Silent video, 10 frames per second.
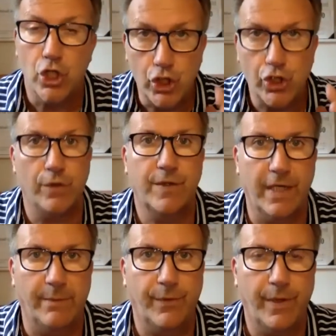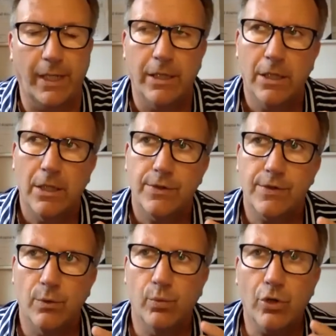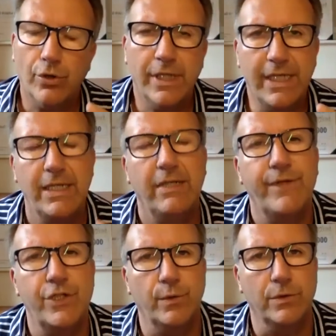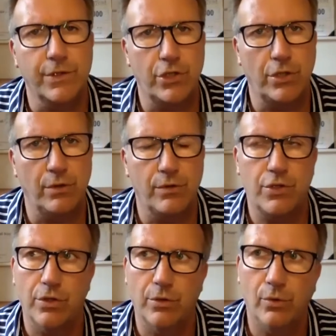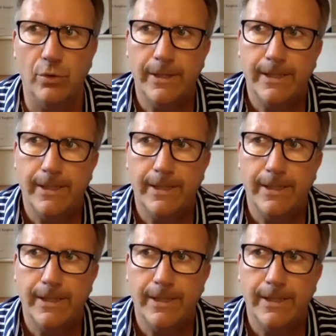Do something. So what can individuals do to